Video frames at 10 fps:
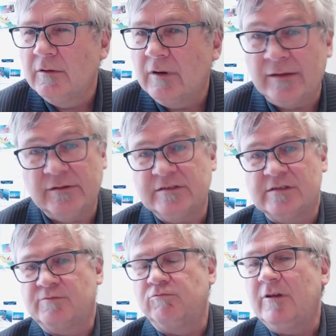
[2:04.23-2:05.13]
And this
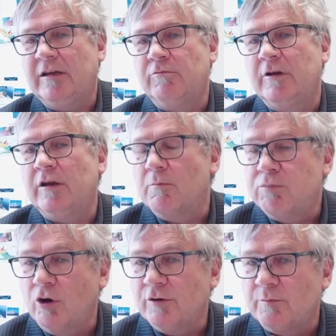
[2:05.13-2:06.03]
is really, really
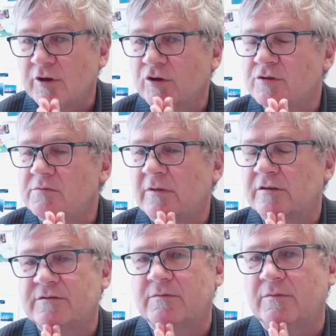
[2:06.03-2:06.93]
important, because
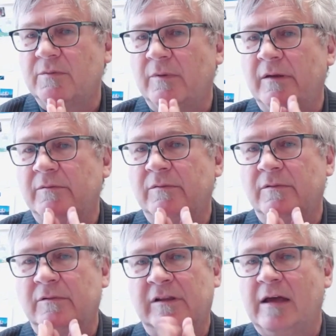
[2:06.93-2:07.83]
there's
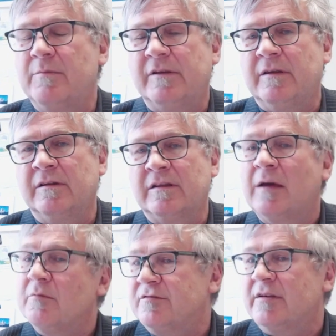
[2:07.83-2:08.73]
climate, in the
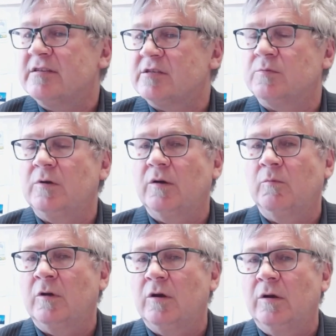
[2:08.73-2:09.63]
climate sciences we
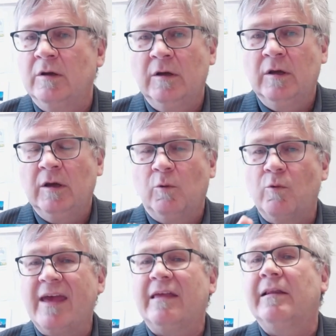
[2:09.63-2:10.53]

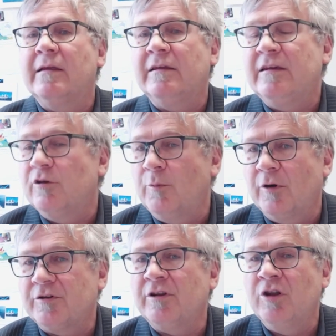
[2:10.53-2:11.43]
regularly hear
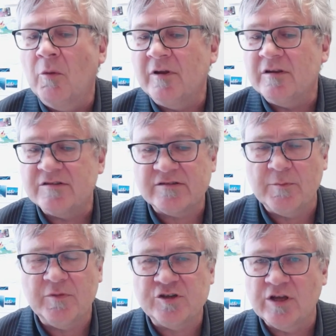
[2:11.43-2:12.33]
about anomalies,
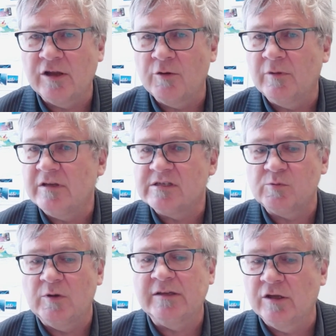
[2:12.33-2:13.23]
temperature anomalies,
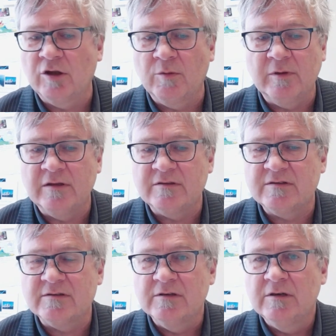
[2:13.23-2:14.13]
wind
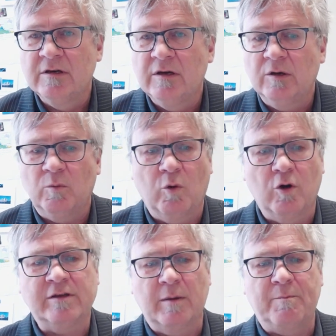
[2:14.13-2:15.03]
anomalies,
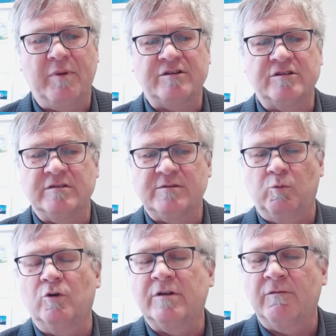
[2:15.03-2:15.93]
water budgets,
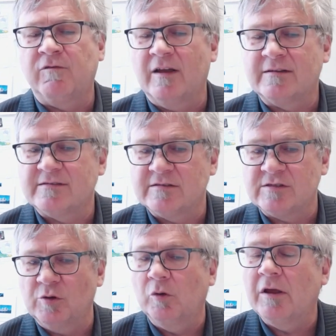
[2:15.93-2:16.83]
water fluxes,
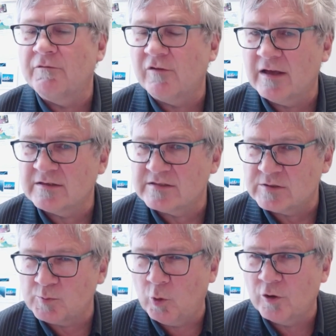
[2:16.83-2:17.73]
solar
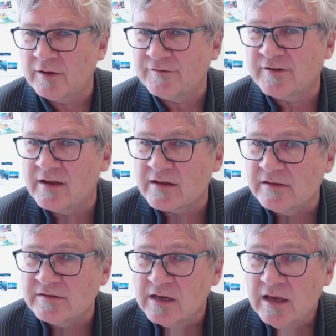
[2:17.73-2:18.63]
flux, water
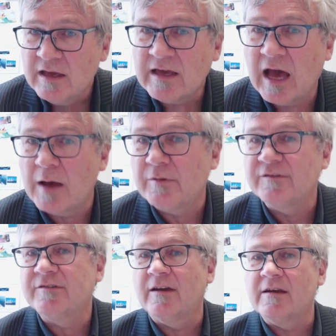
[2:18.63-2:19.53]
cycles, carbon
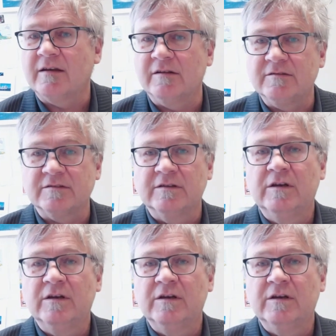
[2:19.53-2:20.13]
cycles.